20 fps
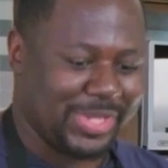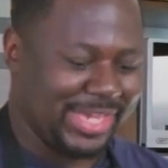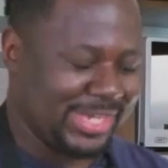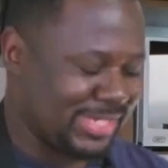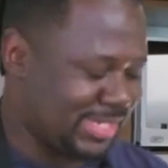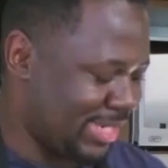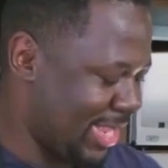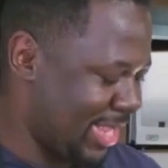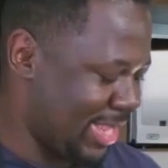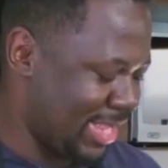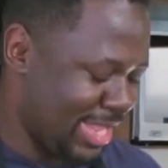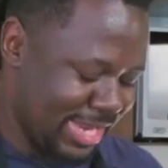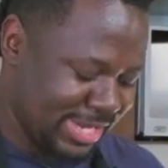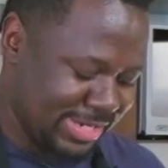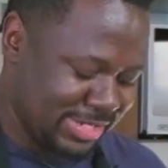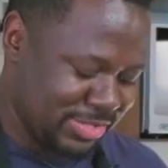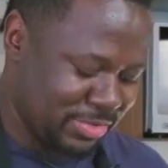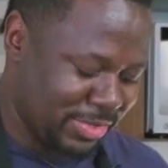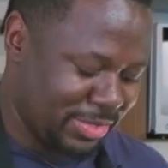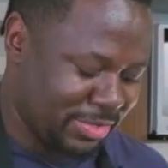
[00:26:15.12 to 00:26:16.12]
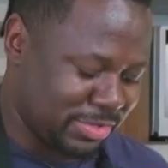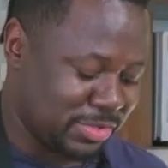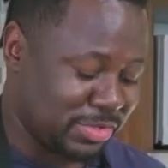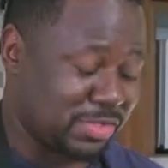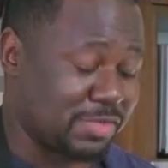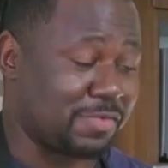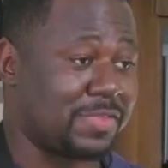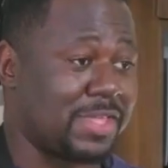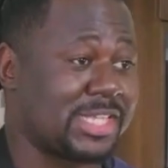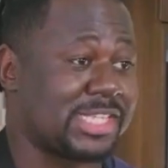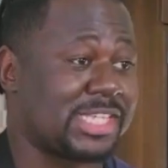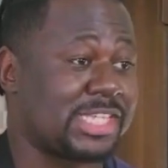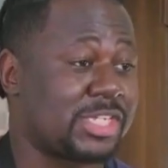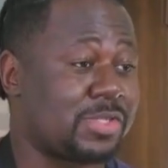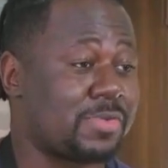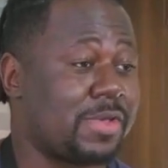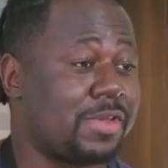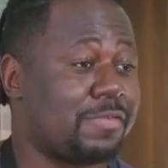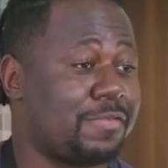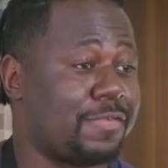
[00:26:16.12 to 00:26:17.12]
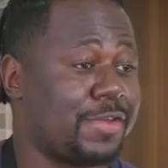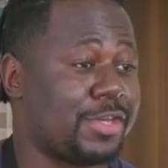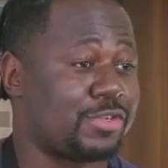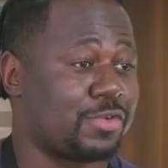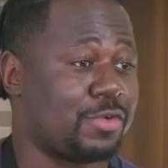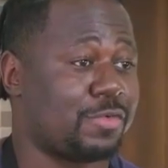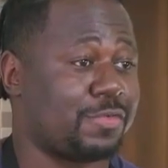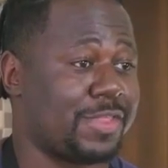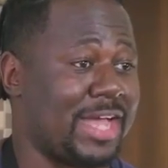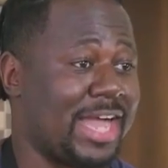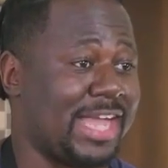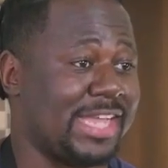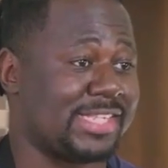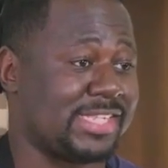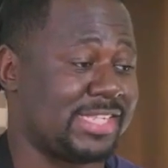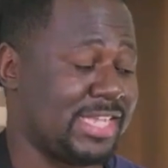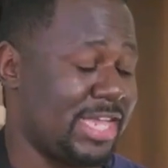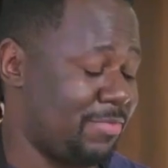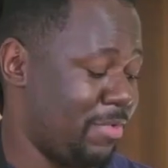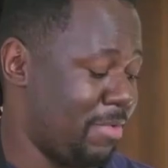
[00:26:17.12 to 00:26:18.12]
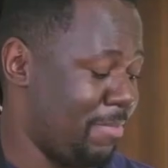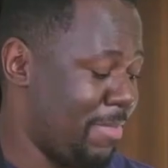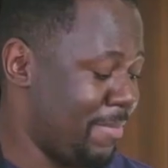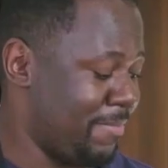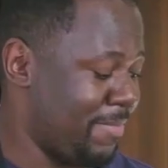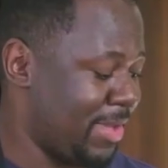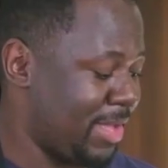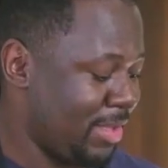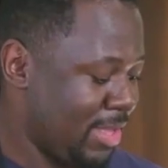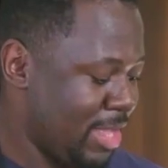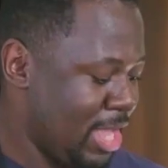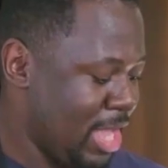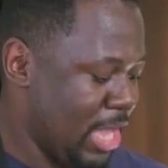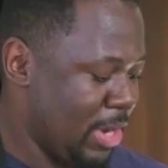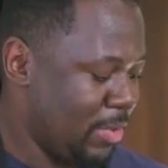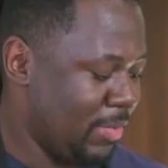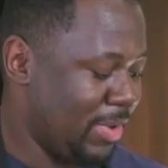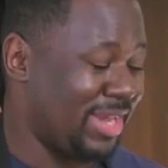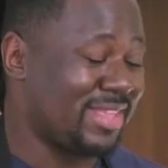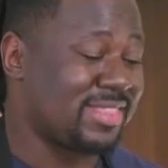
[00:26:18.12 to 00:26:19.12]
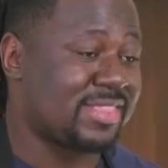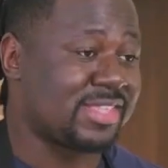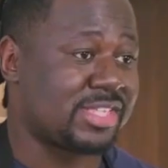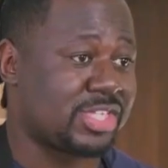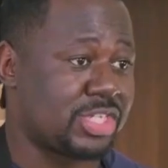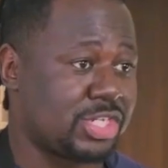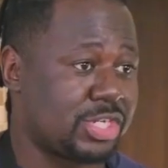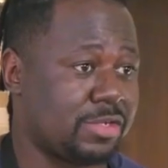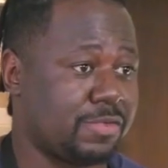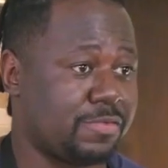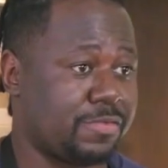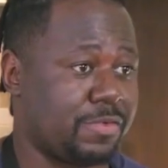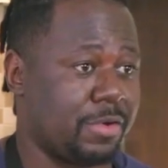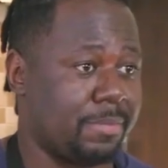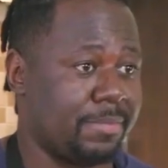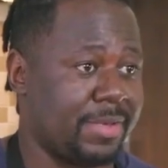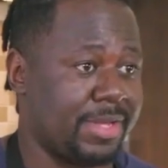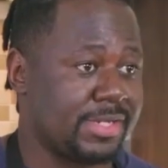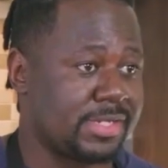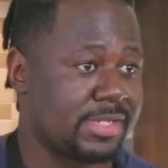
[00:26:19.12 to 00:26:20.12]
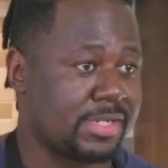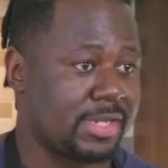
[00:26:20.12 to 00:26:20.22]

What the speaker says: eating and doing all sorts of things, I just want to finish off the iced tea. And remember, we let this chill for a bit.